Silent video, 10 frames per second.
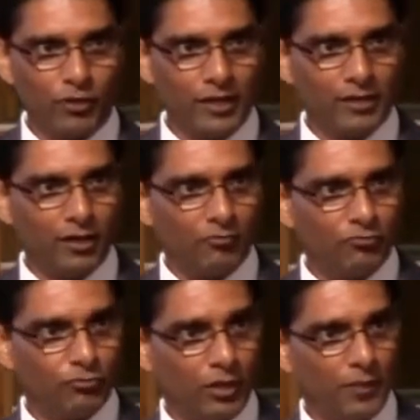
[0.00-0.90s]
week
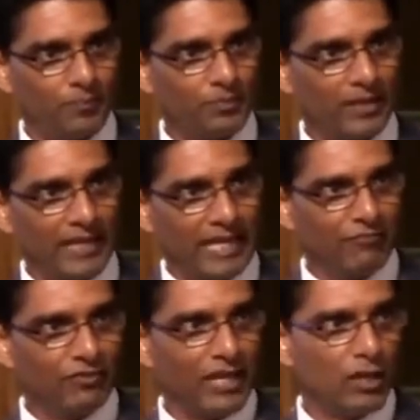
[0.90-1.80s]
of
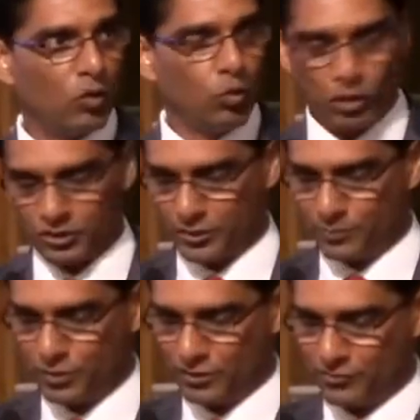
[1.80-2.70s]
evening worship
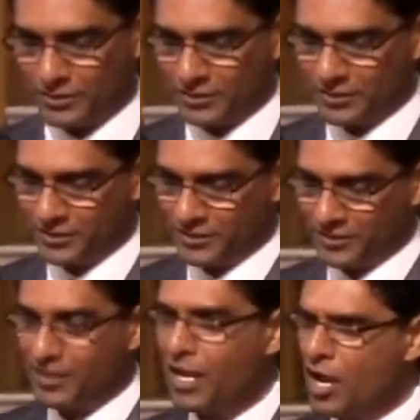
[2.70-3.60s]
services,